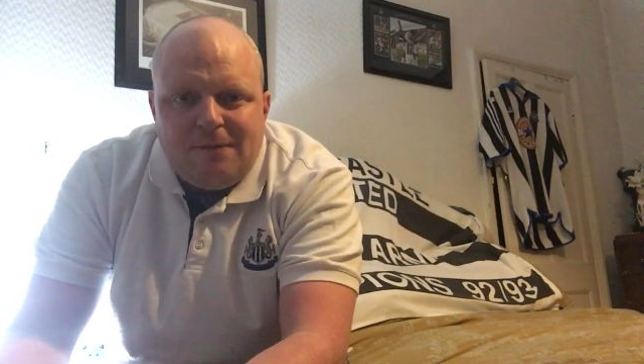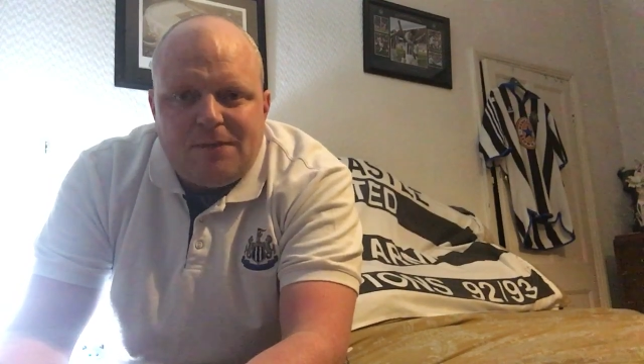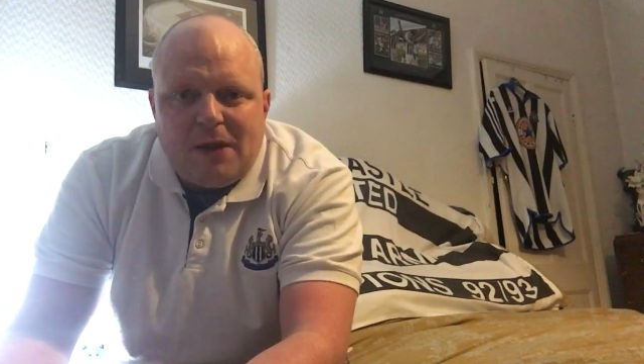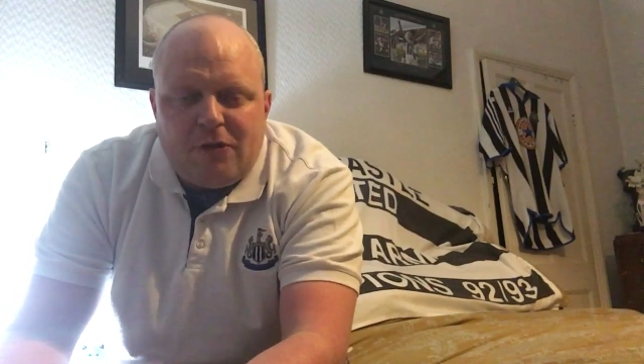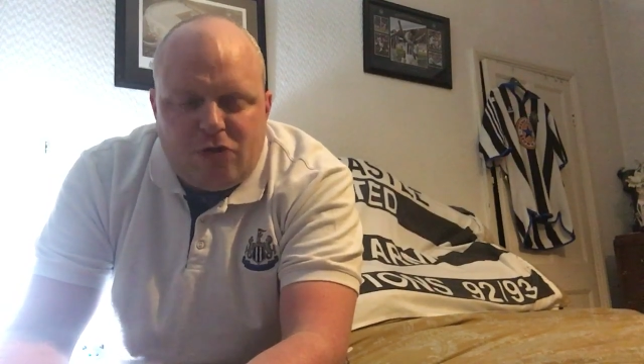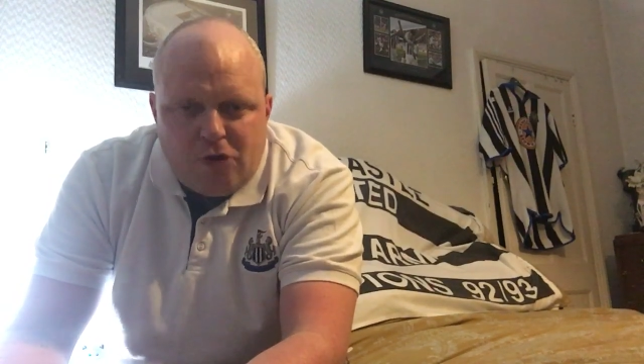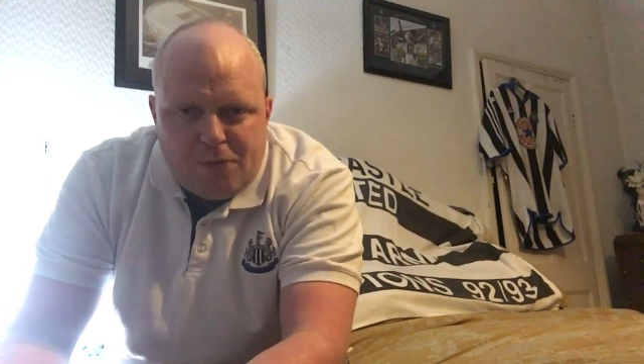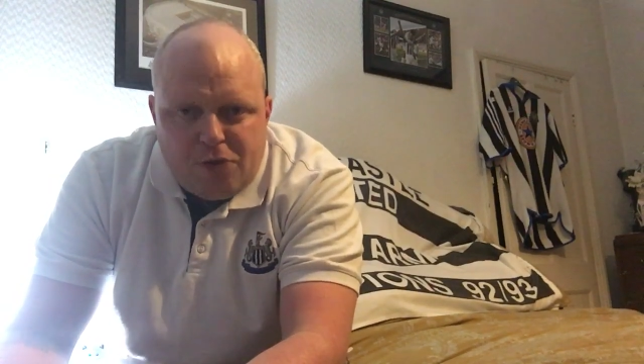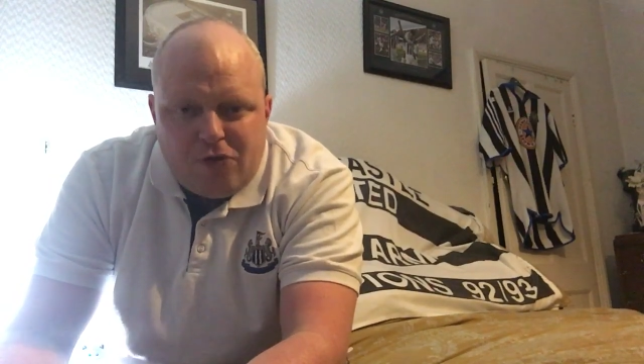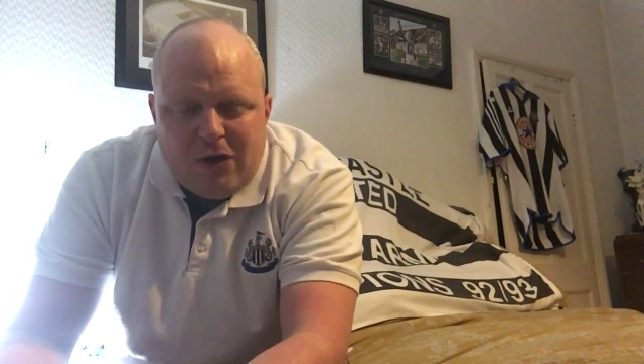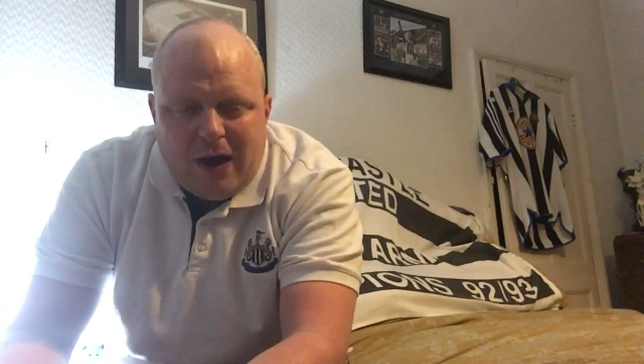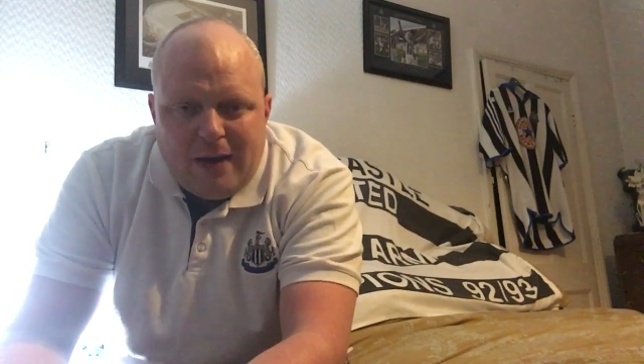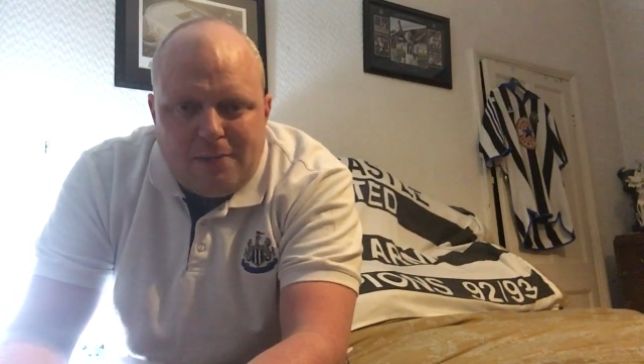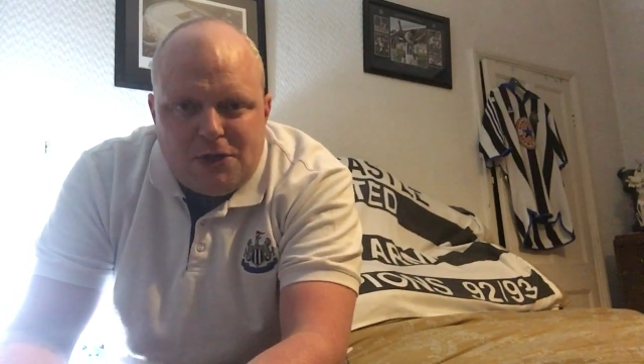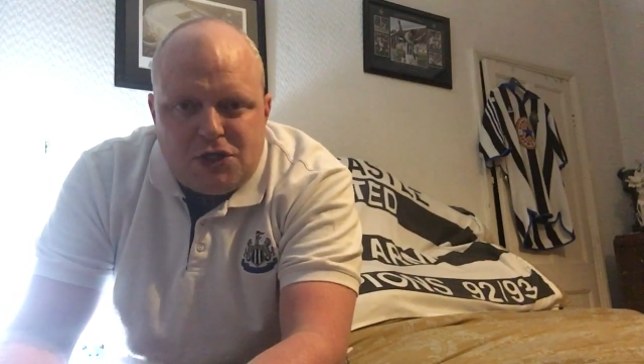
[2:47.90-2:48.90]
and
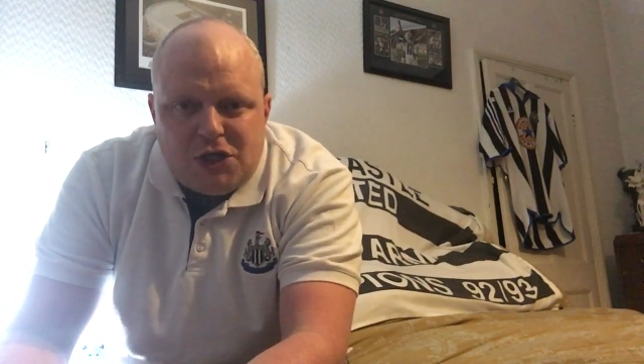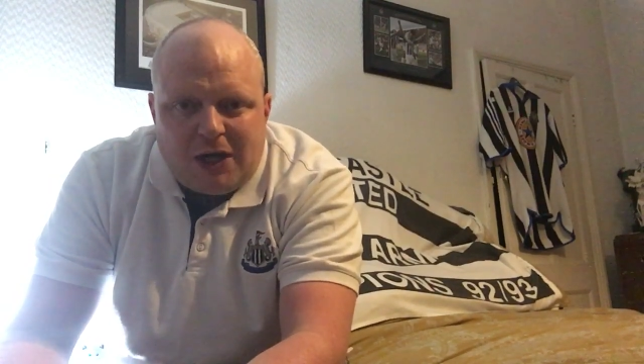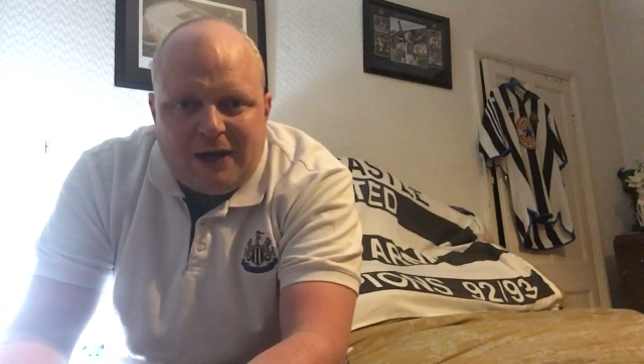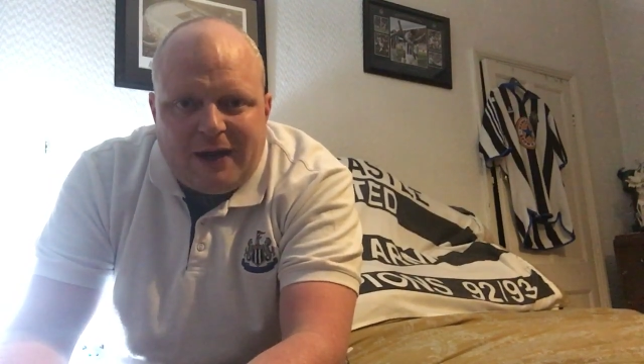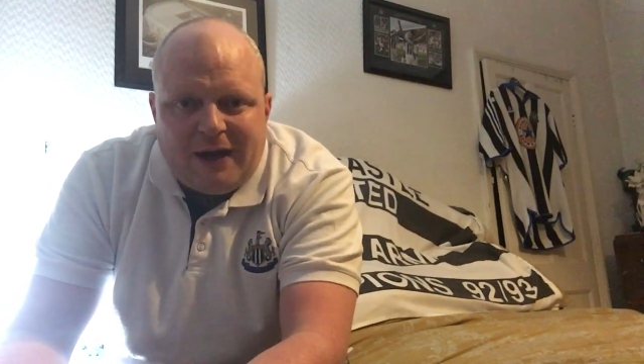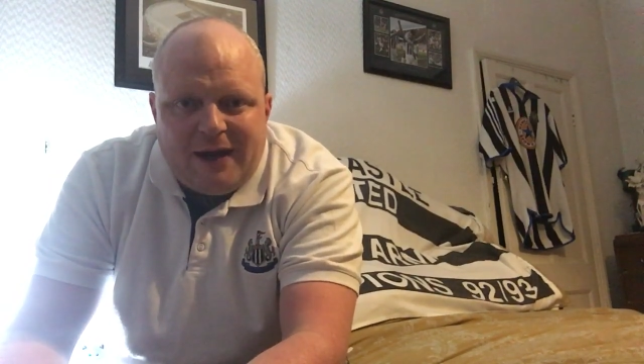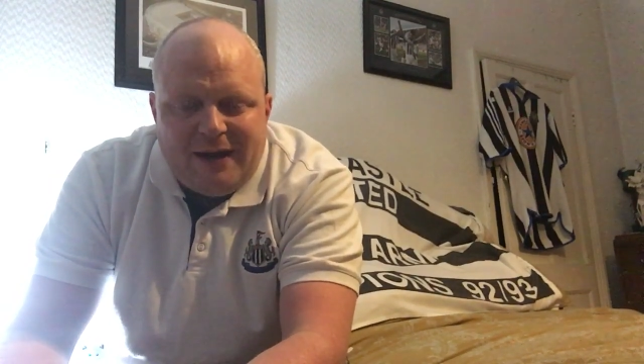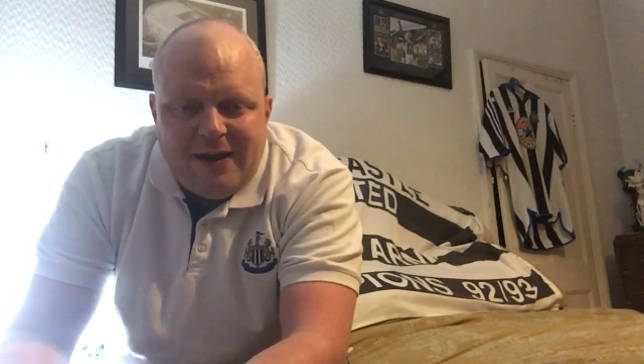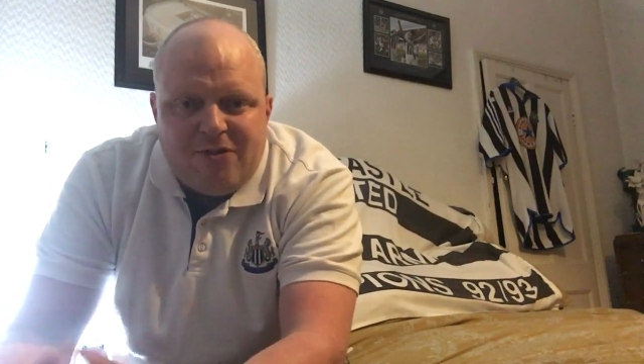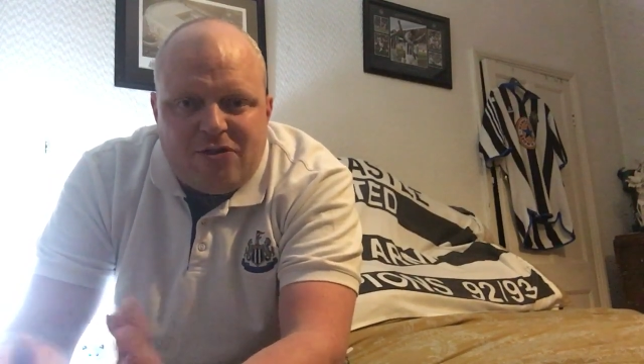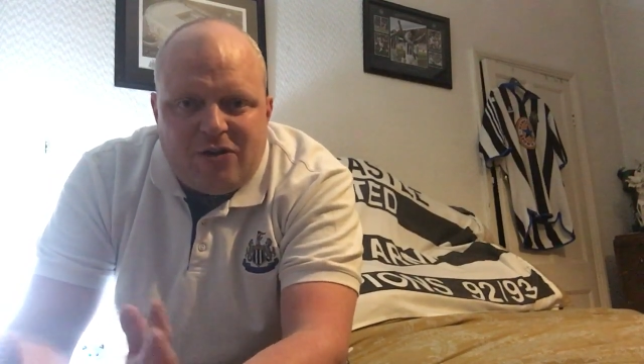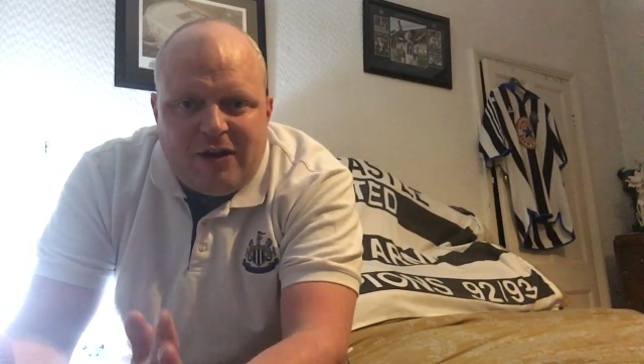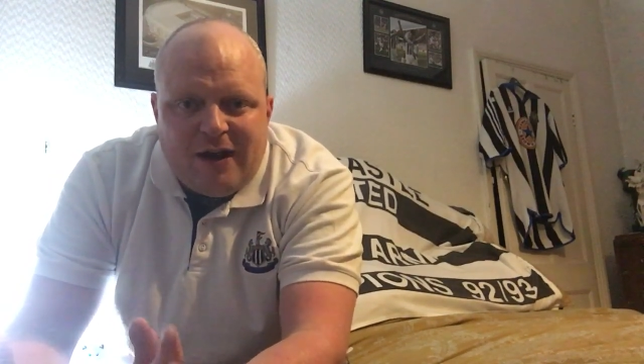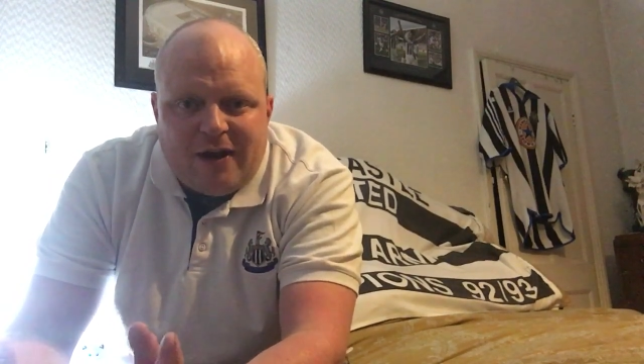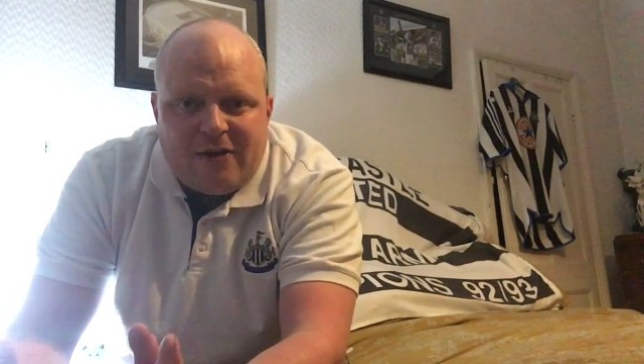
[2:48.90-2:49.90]
subscribe to my channel to get
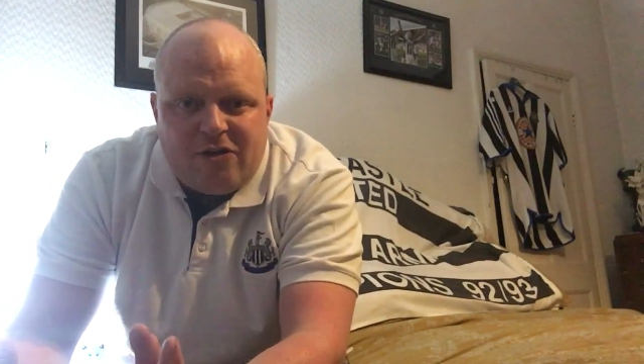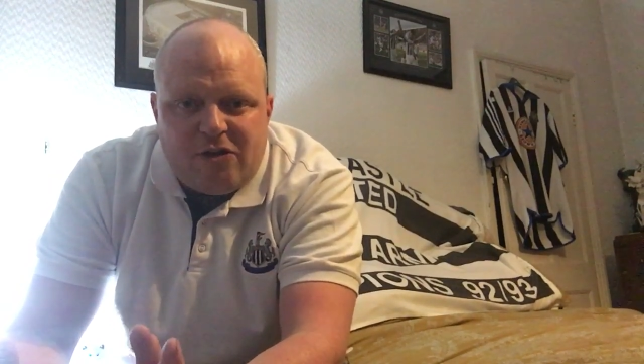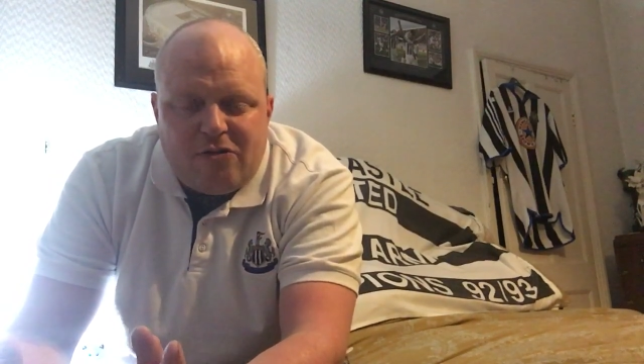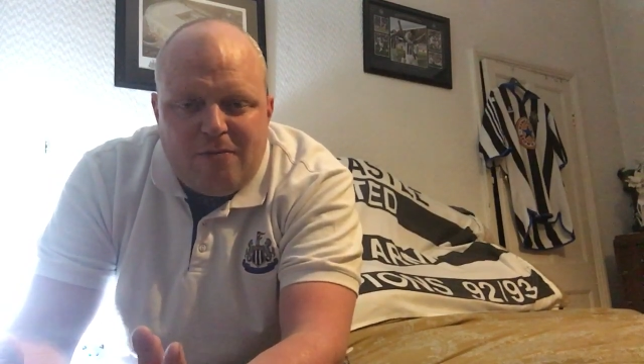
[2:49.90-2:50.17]
instant access